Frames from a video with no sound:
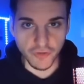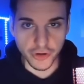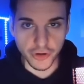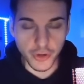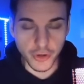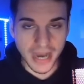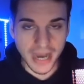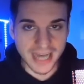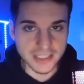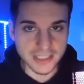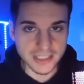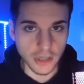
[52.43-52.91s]
you
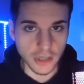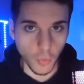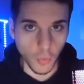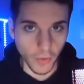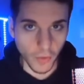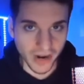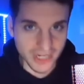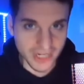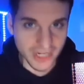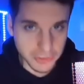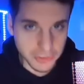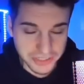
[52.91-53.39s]
guys are
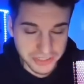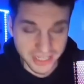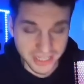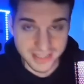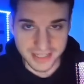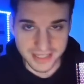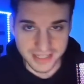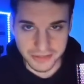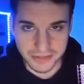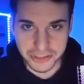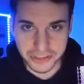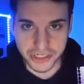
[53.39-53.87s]
100%
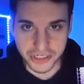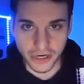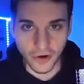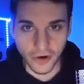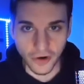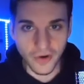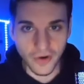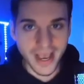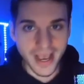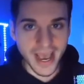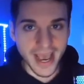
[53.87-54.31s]
delusional.